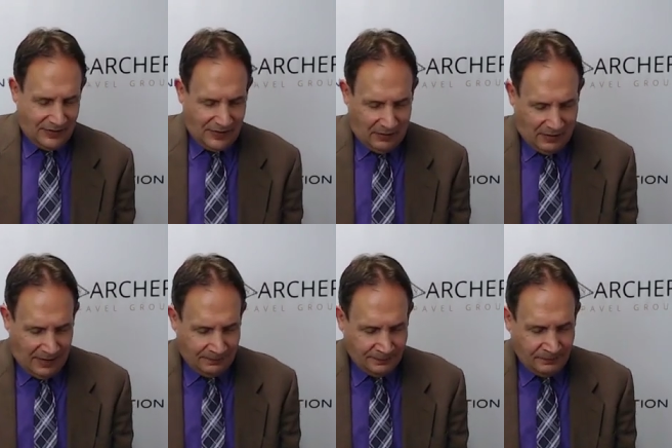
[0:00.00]
So
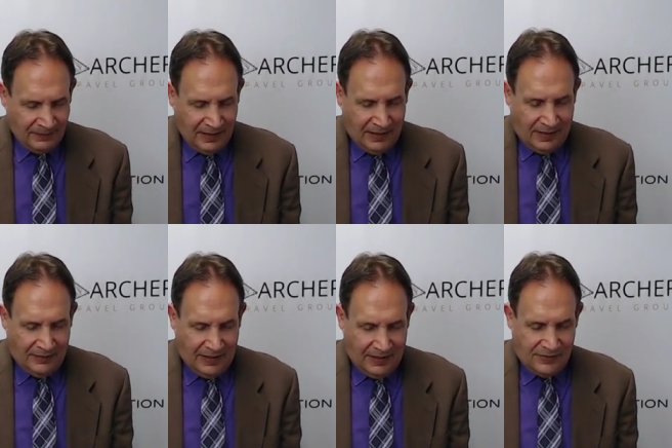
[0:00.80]
um,
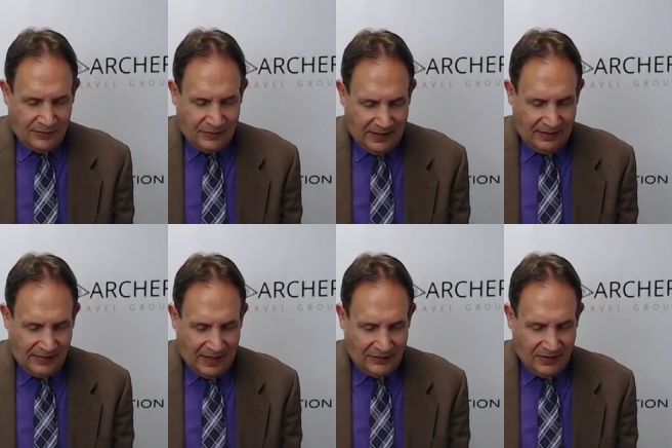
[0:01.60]
these training
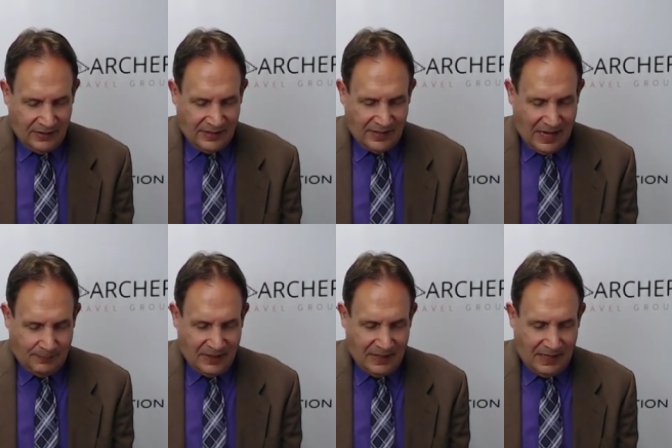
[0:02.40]
sessions
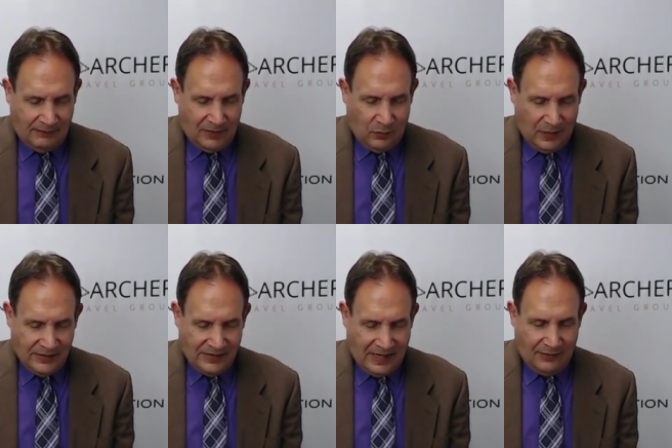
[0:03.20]
happen every
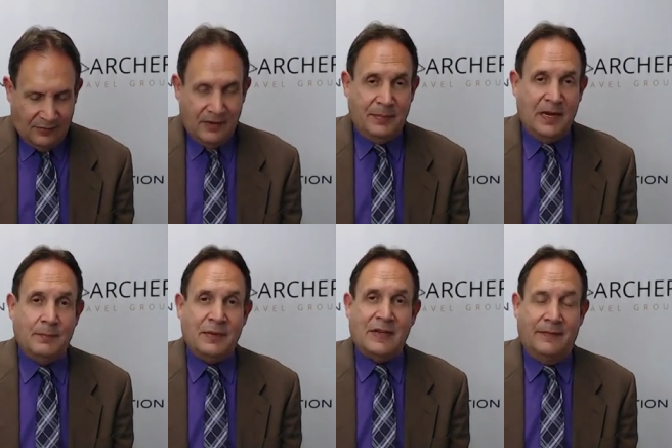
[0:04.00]
Wednesday at 3 p.m.
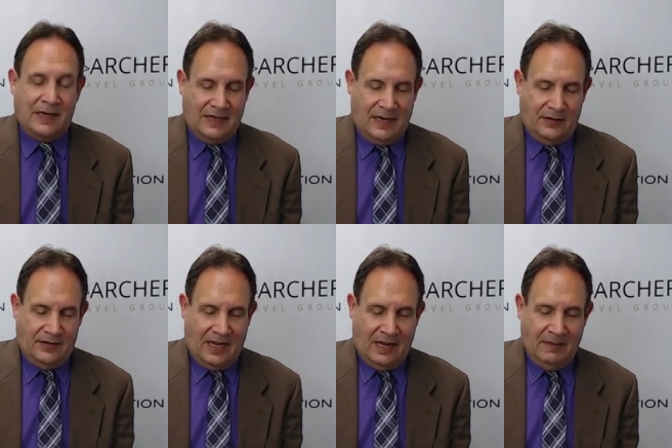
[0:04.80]
Pacific Standard
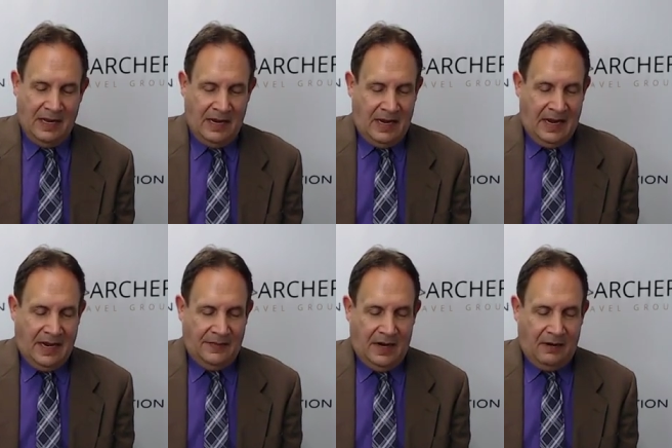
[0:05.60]
Time
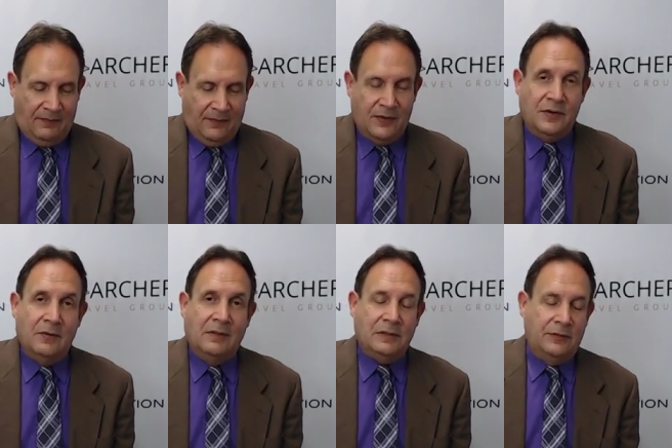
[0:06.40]
and there for
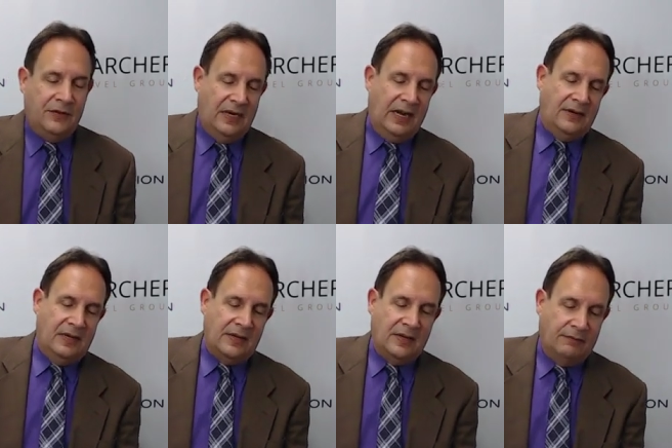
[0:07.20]
new evolution
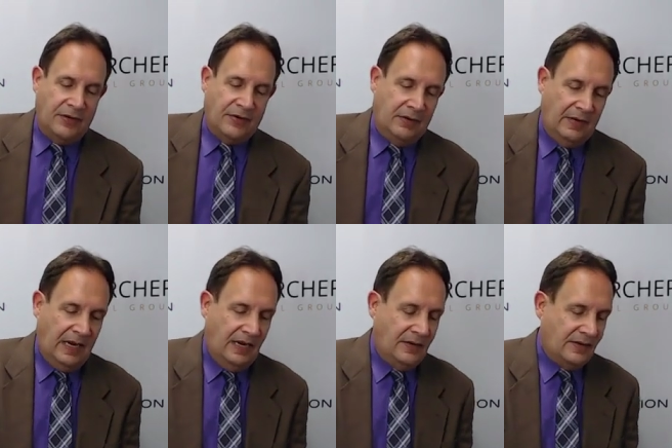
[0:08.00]
agents, returning
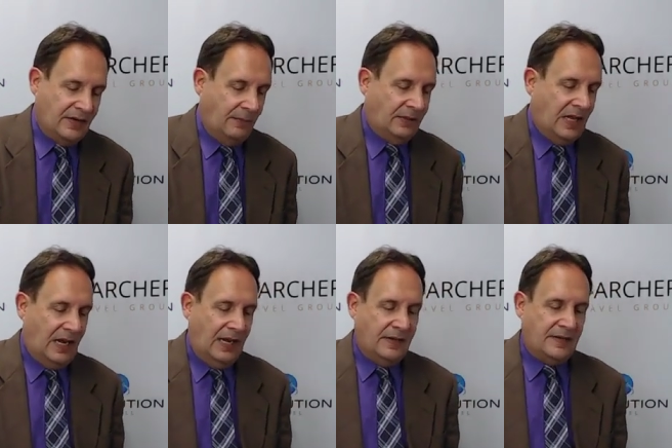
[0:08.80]
agents,
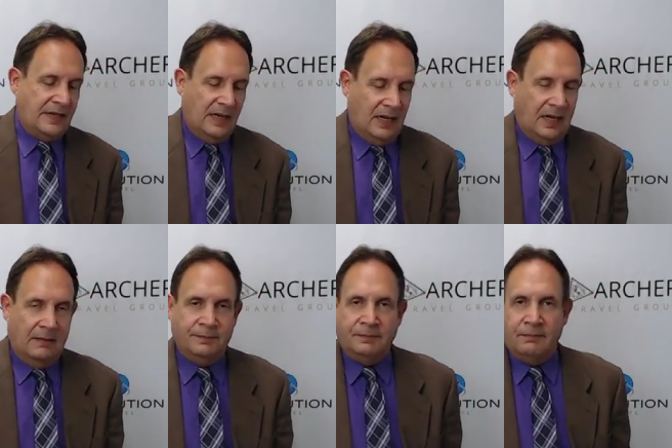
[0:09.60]
uplines,
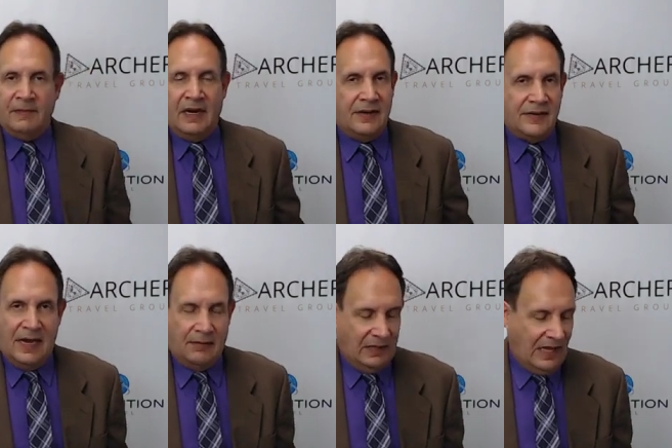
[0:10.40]
um,
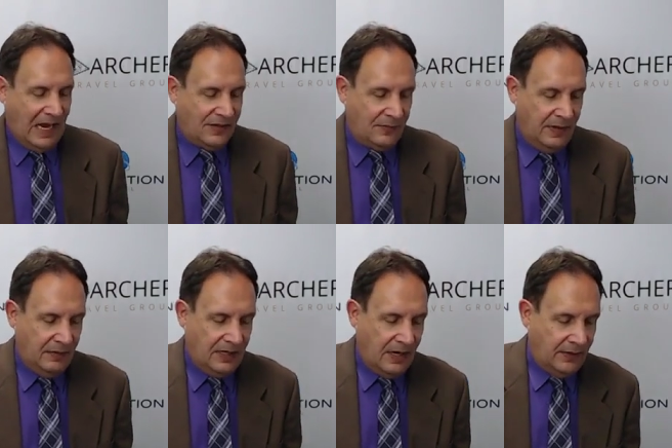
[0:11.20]
etc. Last week
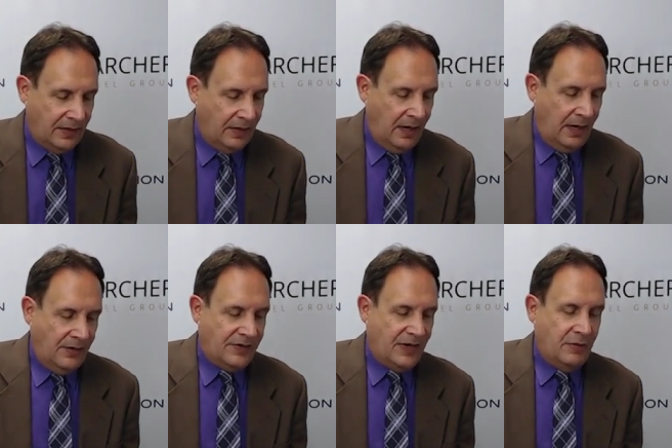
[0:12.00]
we covered
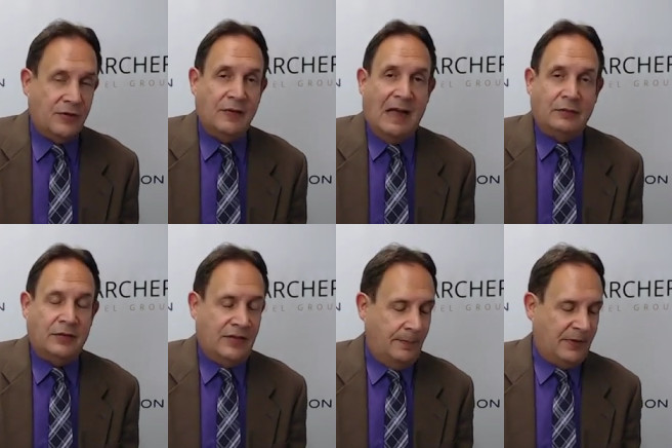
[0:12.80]
summer travel
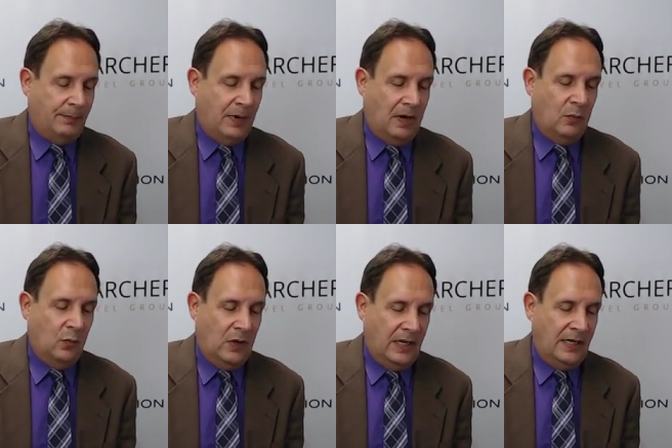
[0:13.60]
tips part
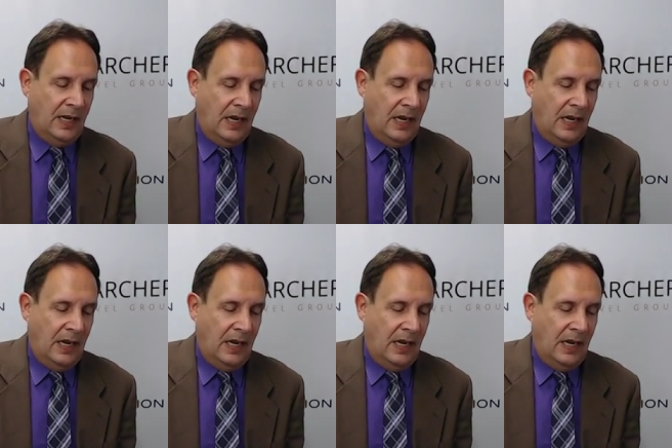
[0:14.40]
one.